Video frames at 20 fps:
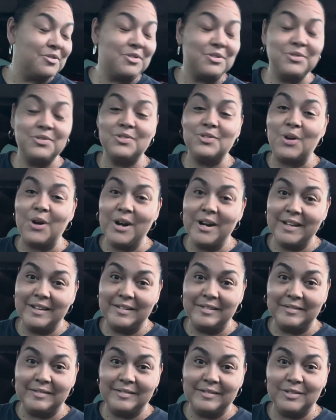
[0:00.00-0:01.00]
to start
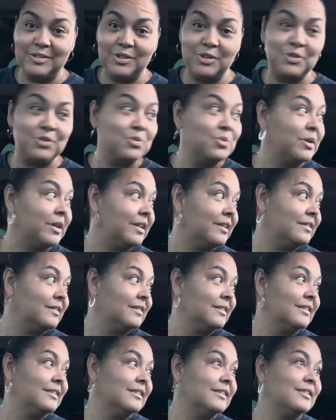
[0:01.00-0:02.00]
it, to do it.
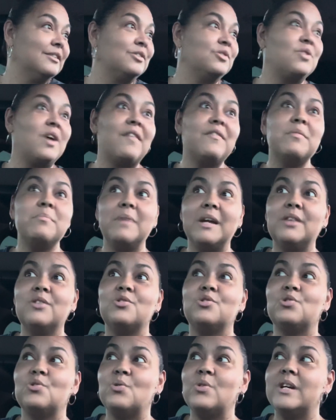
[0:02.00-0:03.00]
You haven't made the
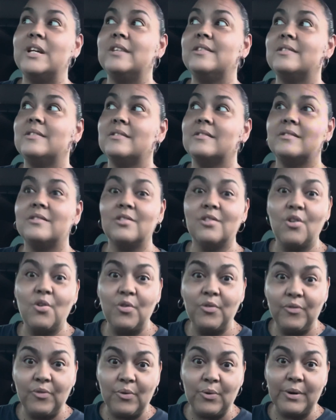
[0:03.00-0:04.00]
choice to
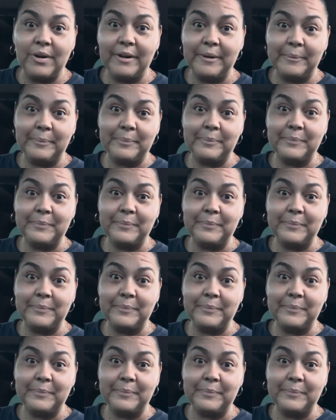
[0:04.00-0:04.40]
go for it.